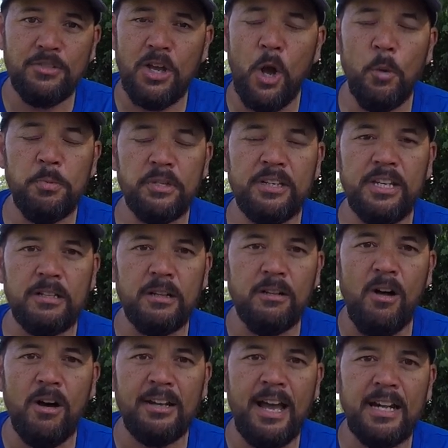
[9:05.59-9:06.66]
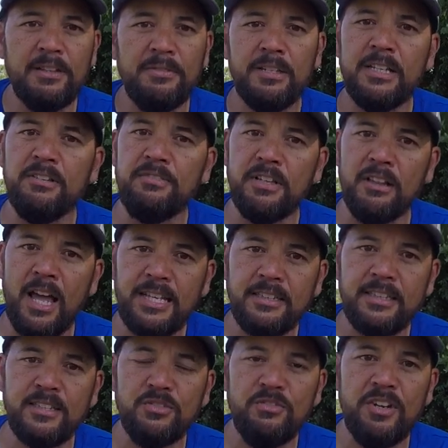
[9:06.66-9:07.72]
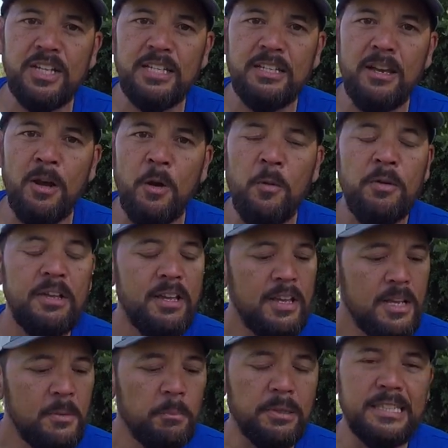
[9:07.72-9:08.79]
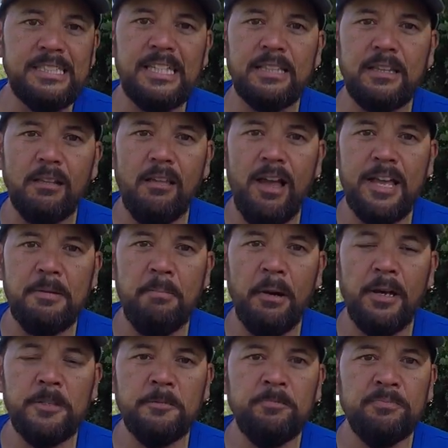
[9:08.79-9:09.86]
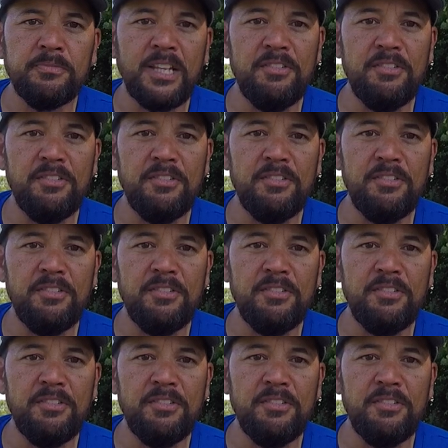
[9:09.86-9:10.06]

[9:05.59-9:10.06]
I hope you're getting a lot out of it. If you like this video, please hit the like button.